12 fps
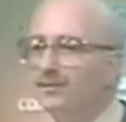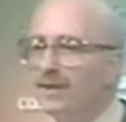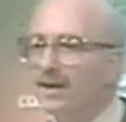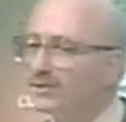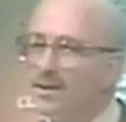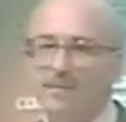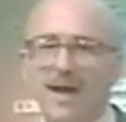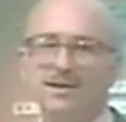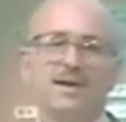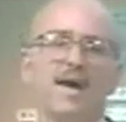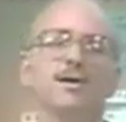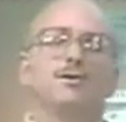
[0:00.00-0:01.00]
data. So I'm not
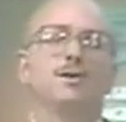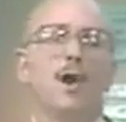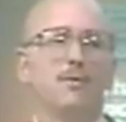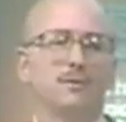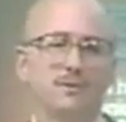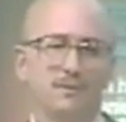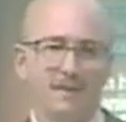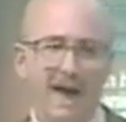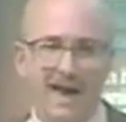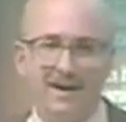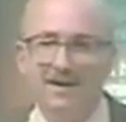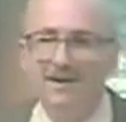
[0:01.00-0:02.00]
saying don't do
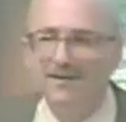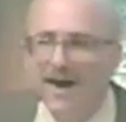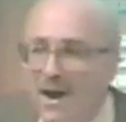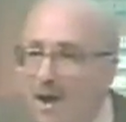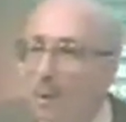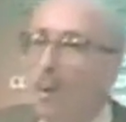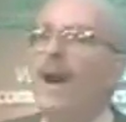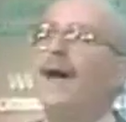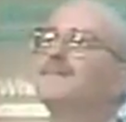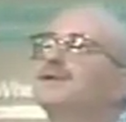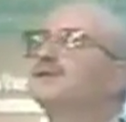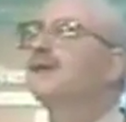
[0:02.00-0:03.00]
that. Okay? What
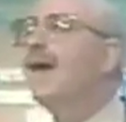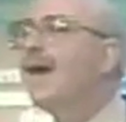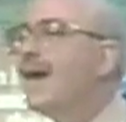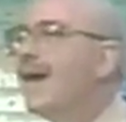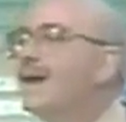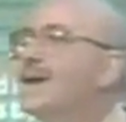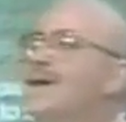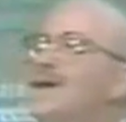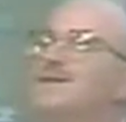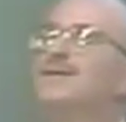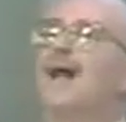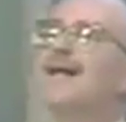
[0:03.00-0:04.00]
I'm saying
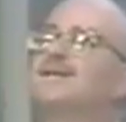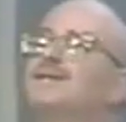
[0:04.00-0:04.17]
is that's